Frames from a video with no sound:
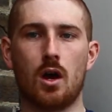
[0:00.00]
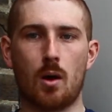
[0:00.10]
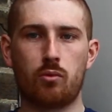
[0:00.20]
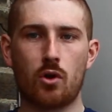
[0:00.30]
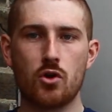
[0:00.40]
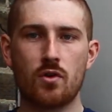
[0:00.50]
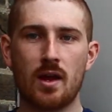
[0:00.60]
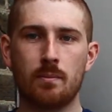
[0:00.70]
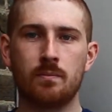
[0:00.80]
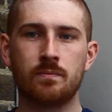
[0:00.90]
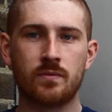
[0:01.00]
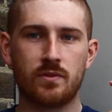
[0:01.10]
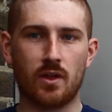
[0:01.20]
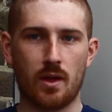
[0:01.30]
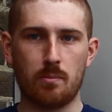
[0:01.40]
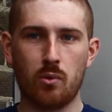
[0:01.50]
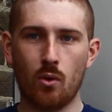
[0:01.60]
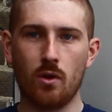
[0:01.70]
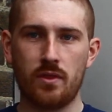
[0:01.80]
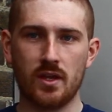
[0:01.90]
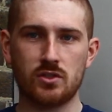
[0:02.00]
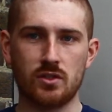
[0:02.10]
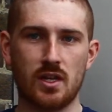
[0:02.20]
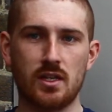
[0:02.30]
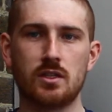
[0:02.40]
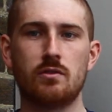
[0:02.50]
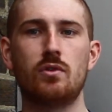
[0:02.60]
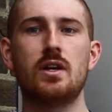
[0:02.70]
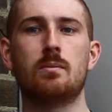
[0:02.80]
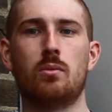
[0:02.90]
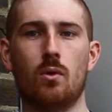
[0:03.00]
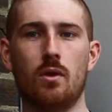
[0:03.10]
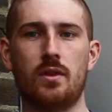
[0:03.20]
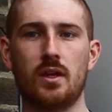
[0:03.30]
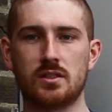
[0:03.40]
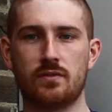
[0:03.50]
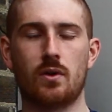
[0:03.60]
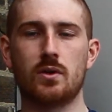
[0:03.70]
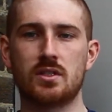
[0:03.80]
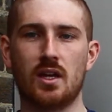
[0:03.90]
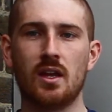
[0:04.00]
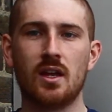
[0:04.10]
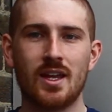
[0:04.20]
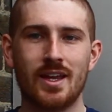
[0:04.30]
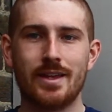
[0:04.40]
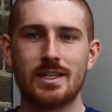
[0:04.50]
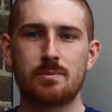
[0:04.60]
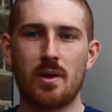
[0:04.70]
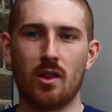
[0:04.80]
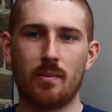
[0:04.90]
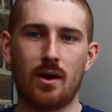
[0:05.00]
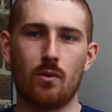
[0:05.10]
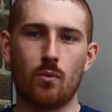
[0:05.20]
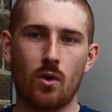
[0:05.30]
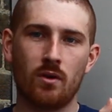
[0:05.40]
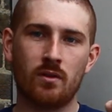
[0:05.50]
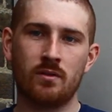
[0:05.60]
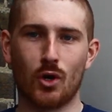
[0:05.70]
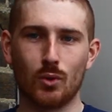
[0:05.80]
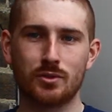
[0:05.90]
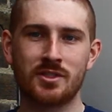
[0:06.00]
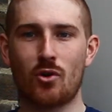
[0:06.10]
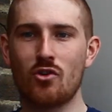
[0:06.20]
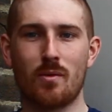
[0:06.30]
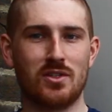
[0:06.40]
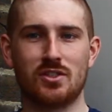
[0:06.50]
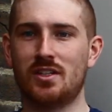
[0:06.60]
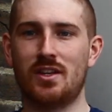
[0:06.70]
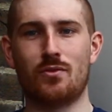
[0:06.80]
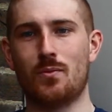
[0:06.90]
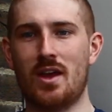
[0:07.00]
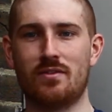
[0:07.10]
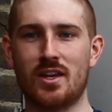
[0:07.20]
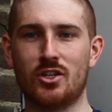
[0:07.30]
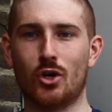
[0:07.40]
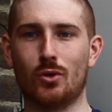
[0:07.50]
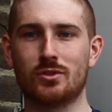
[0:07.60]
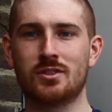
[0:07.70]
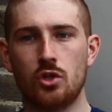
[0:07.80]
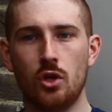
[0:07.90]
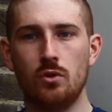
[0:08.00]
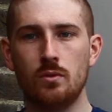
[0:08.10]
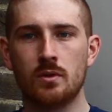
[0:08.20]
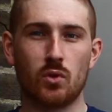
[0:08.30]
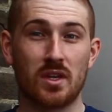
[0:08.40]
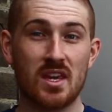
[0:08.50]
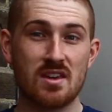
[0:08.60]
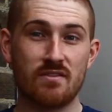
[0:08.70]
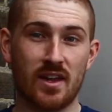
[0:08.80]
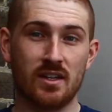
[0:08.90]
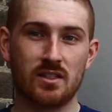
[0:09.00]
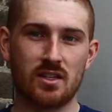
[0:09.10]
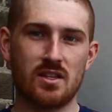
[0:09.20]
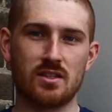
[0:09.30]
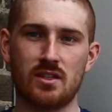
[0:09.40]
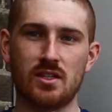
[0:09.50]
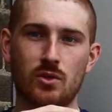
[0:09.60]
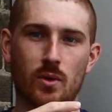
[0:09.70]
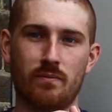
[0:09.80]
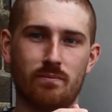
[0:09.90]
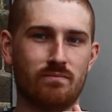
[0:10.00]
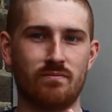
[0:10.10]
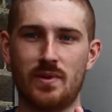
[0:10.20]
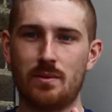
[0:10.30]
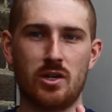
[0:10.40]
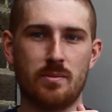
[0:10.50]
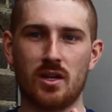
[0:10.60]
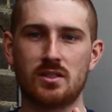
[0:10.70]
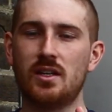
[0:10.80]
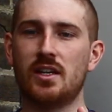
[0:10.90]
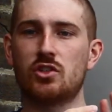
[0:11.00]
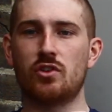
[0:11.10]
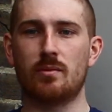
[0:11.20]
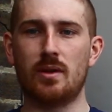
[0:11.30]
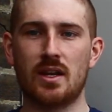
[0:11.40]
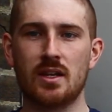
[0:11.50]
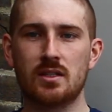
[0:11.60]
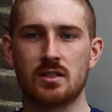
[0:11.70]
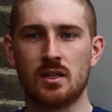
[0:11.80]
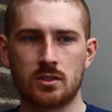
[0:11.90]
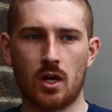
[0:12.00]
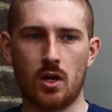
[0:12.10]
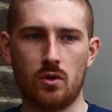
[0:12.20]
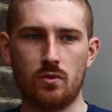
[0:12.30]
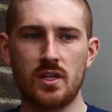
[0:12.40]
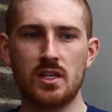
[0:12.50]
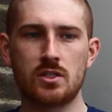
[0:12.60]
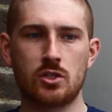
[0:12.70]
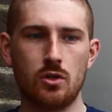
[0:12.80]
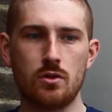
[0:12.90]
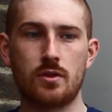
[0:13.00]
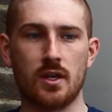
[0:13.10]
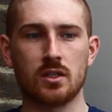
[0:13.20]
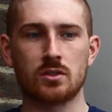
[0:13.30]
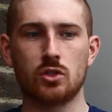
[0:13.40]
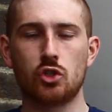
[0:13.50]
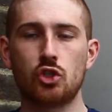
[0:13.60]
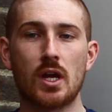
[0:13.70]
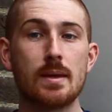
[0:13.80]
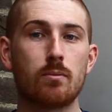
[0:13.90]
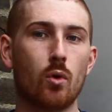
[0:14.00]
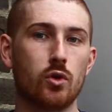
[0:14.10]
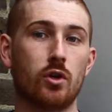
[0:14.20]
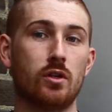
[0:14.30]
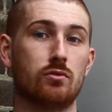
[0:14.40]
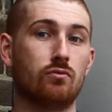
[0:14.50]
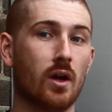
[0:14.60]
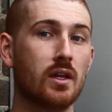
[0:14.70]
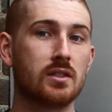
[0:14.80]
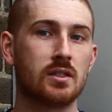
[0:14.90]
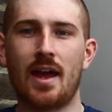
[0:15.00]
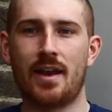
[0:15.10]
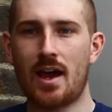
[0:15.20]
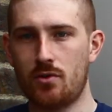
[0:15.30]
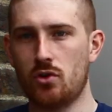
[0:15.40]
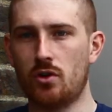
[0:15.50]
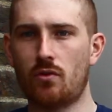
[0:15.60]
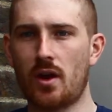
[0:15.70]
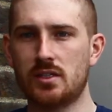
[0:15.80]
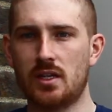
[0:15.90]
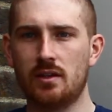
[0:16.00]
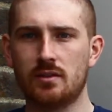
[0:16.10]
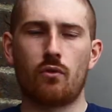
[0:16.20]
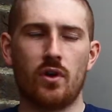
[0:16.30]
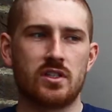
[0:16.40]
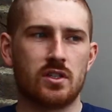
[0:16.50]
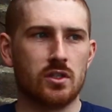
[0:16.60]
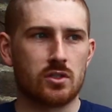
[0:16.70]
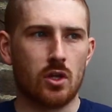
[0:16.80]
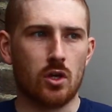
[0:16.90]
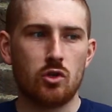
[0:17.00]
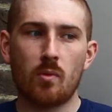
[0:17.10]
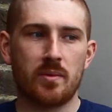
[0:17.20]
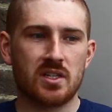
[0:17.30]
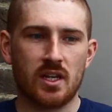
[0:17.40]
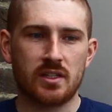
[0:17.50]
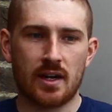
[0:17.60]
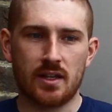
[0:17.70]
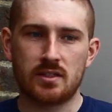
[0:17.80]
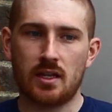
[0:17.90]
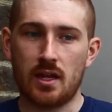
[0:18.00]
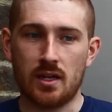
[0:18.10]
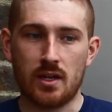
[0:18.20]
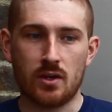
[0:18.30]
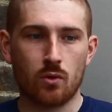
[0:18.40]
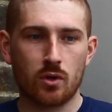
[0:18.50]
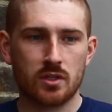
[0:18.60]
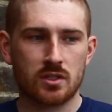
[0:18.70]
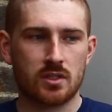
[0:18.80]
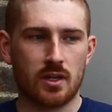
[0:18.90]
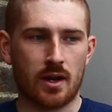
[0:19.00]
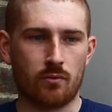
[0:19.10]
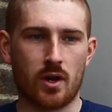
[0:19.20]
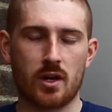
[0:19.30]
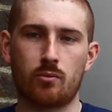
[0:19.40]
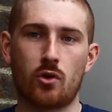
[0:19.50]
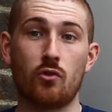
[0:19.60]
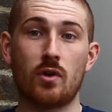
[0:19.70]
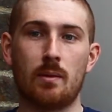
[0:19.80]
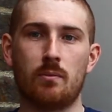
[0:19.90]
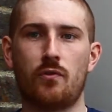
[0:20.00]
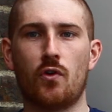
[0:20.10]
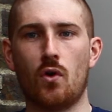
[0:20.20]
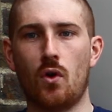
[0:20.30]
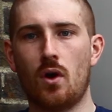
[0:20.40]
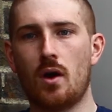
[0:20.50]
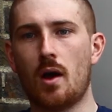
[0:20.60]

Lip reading: a program, the important things you need. So the really important things, if I was to spell them out: 1, goals. Program is just a different way of getting goals. 2, your key events. So these two are pretty much inextricably linked. So these 2 things shape what you're going to write and how you're going to write it. For instance, you might be sitting down in August and writing a program for